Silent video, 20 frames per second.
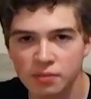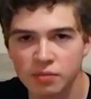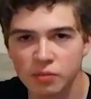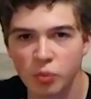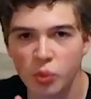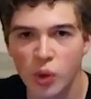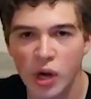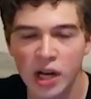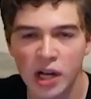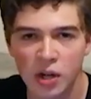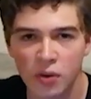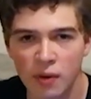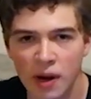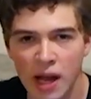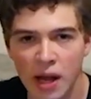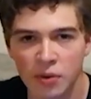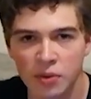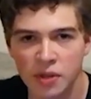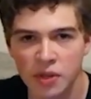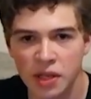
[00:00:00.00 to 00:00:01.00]
walk
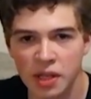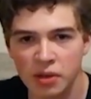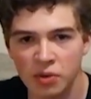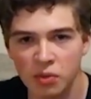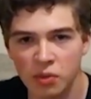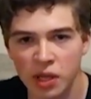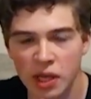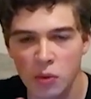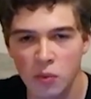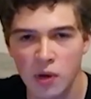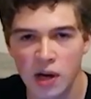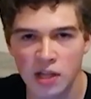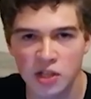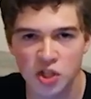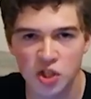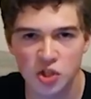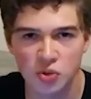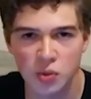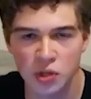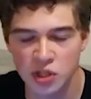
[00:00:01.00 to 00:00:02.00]
around and then like
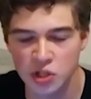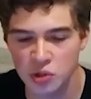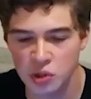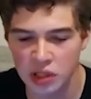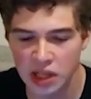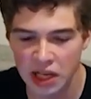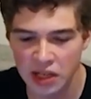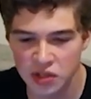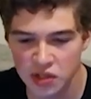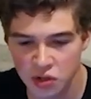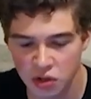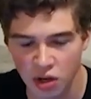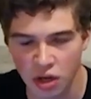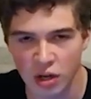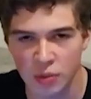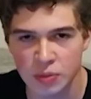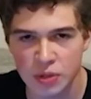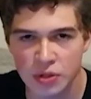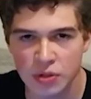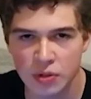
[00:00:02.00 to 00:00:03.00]
watch what your legs and your
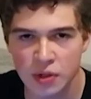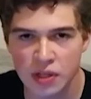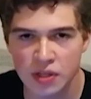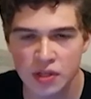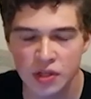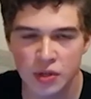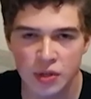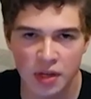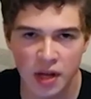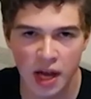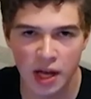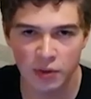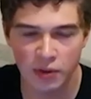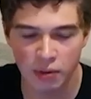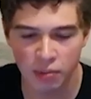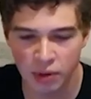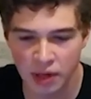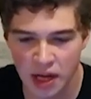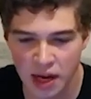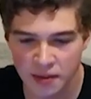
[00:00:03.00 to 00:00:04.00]
arms are doing, so you can kind of
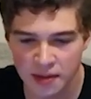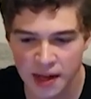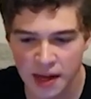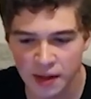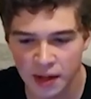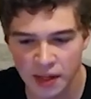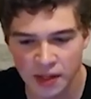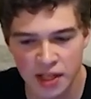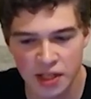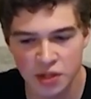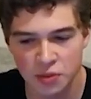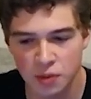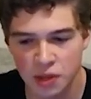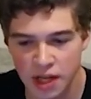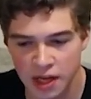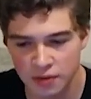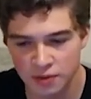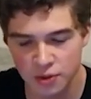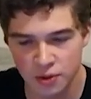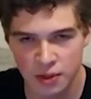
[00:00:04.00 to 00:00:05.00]
replicate that. Like that's what
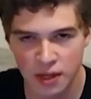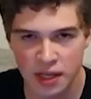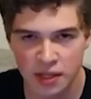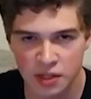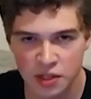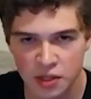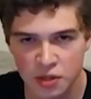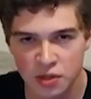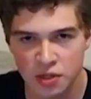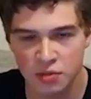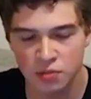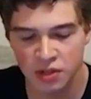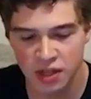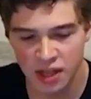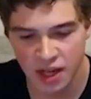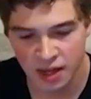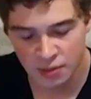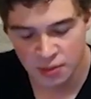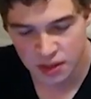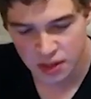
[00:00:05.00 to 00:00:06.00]
I've tried to do
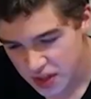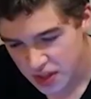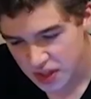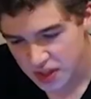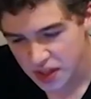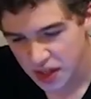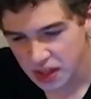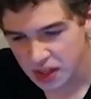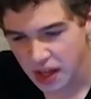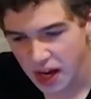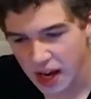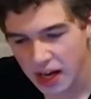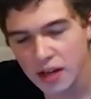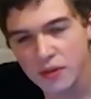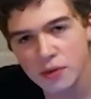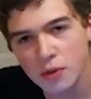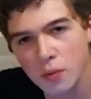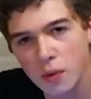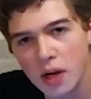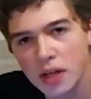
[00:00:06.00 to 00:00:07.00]
sometimes. Just things like that. And
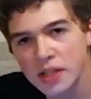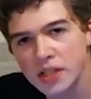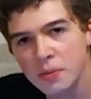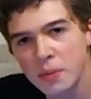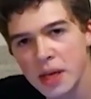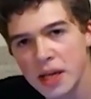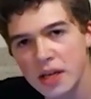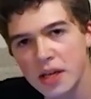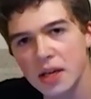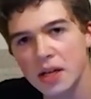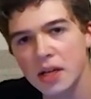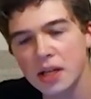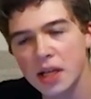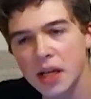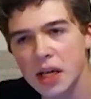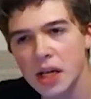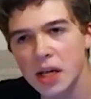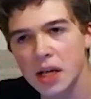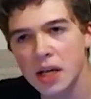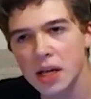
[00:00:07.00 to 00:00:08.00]
if you want to make
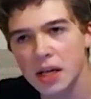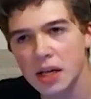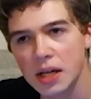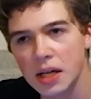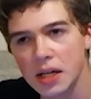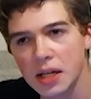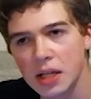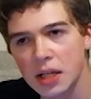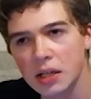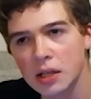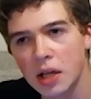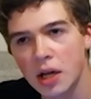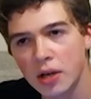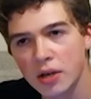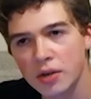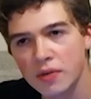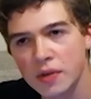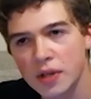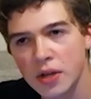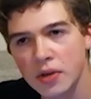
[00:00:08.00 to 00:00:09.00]
a
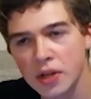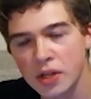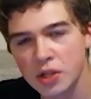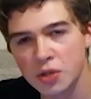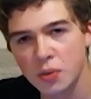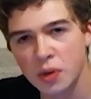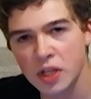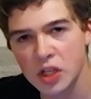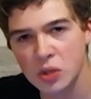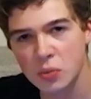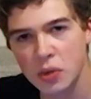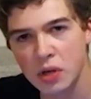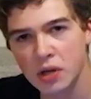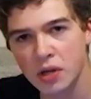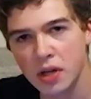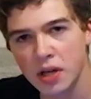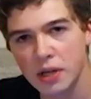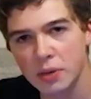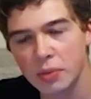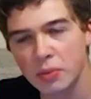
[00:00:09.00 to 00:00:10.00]
longer video that you want to spend a
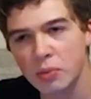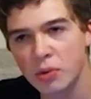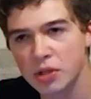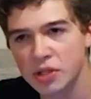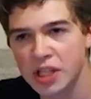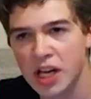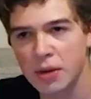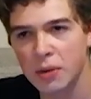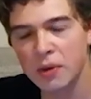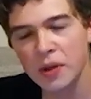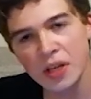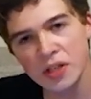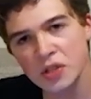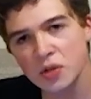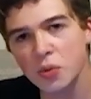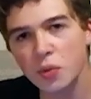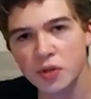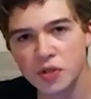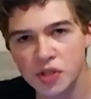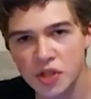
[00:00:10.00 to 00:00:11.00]
lot more time on, that's
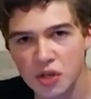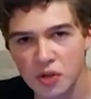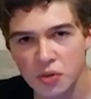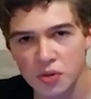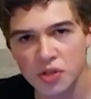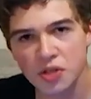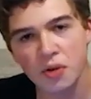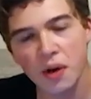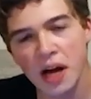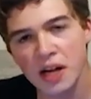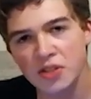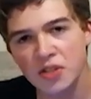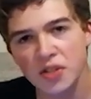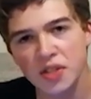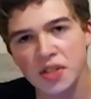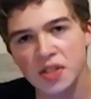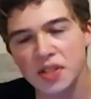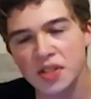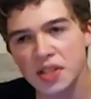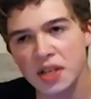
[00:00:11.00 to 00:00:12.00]
cool too. So I
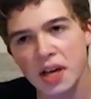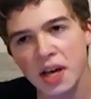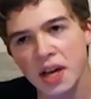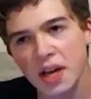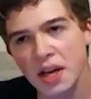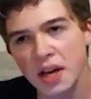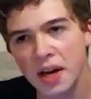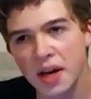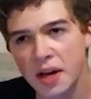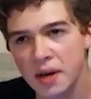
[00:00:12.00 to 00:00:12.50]
just say,